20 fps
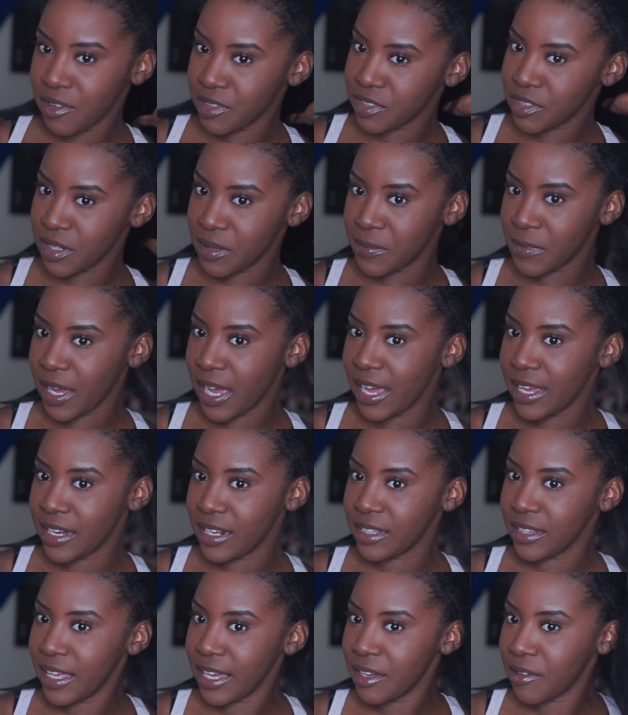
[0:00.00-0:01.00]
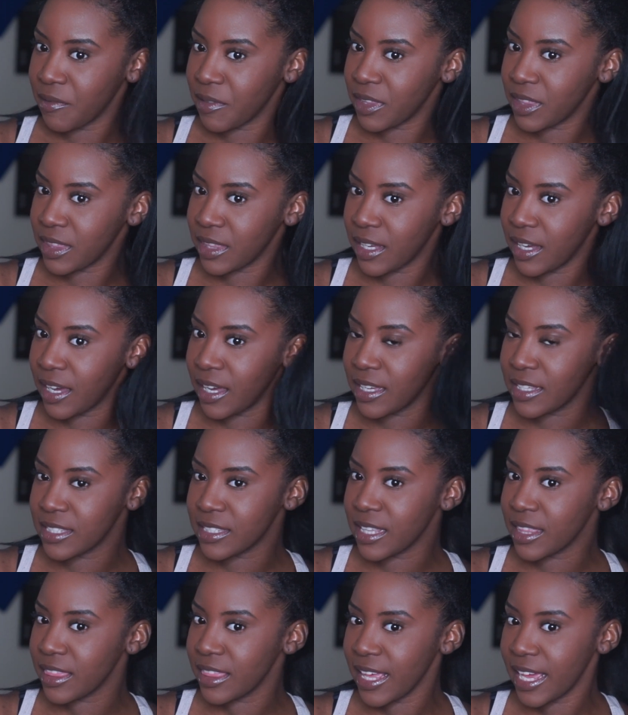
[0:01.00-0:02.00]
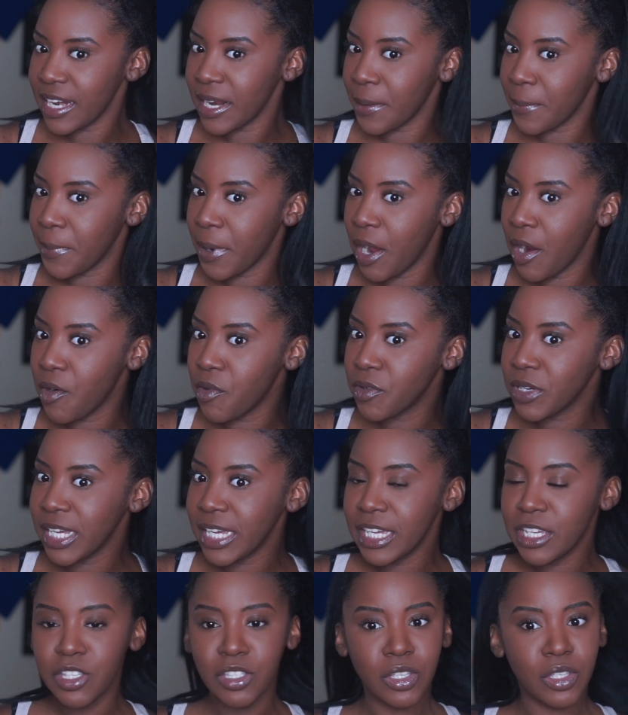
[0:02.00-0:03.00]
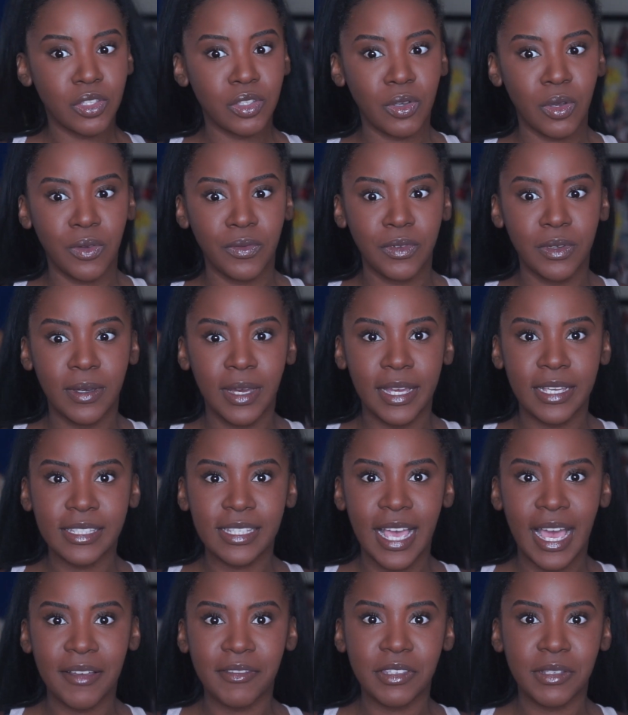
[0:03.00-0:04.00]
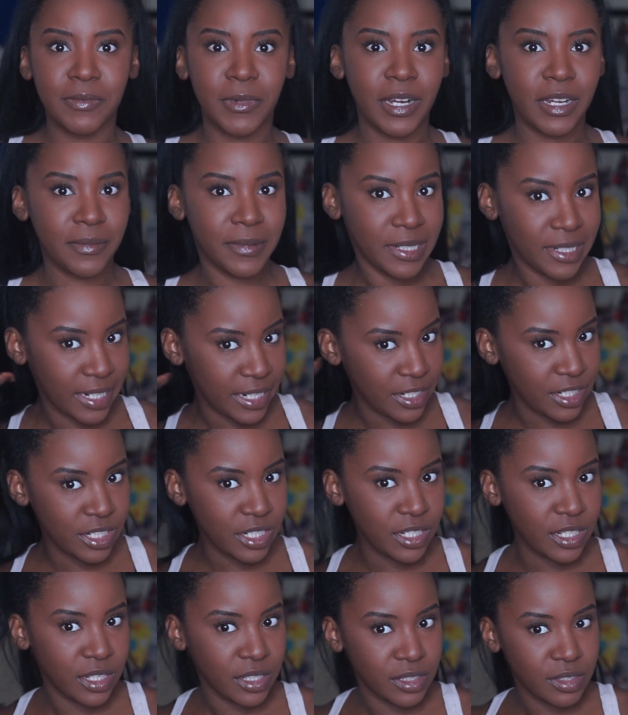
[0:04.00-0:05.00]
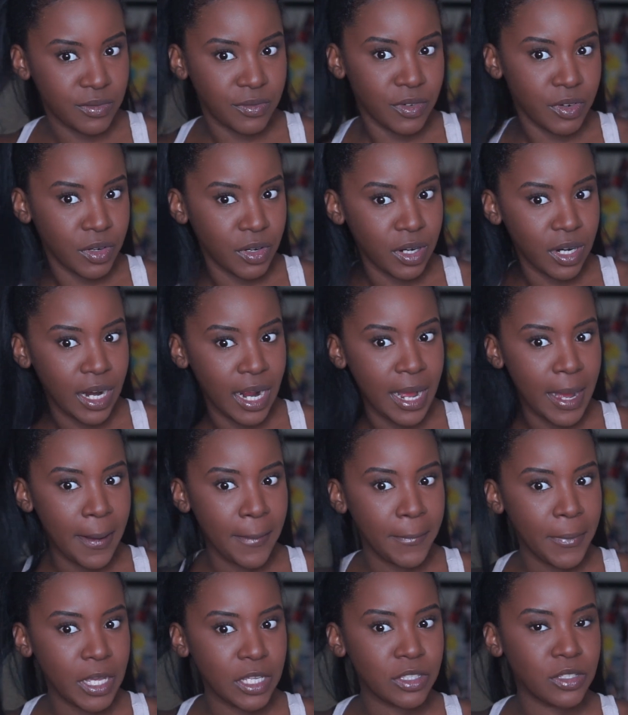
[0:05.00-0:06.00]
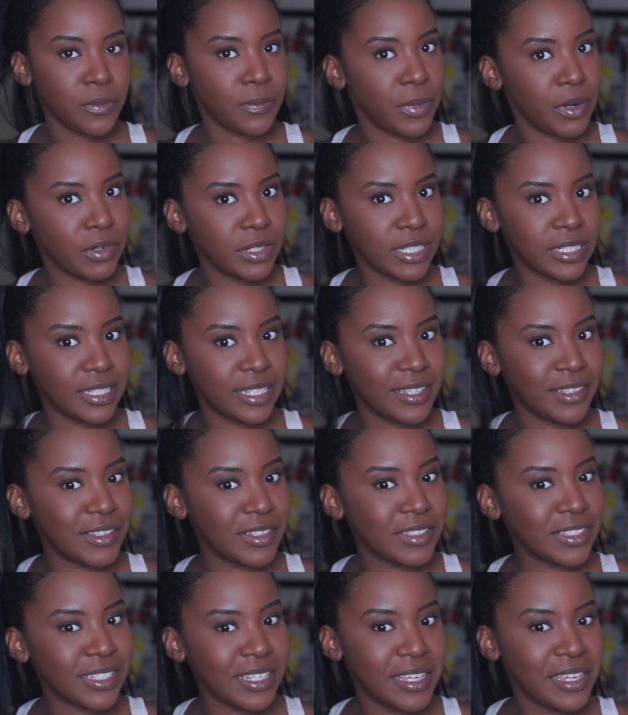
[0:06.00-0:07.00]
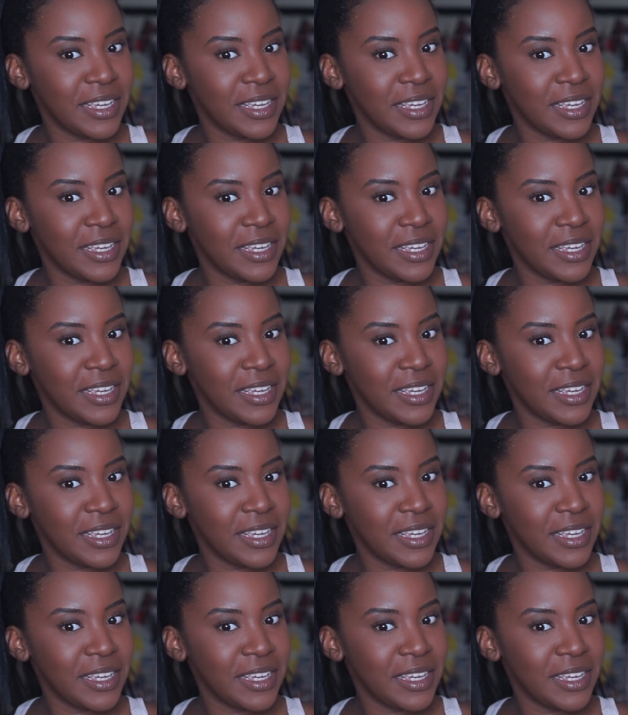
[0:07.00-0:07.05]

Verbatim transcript: So I'm kind of like with the synthetic ponies. So if you guys have some recommendations for some ponytails,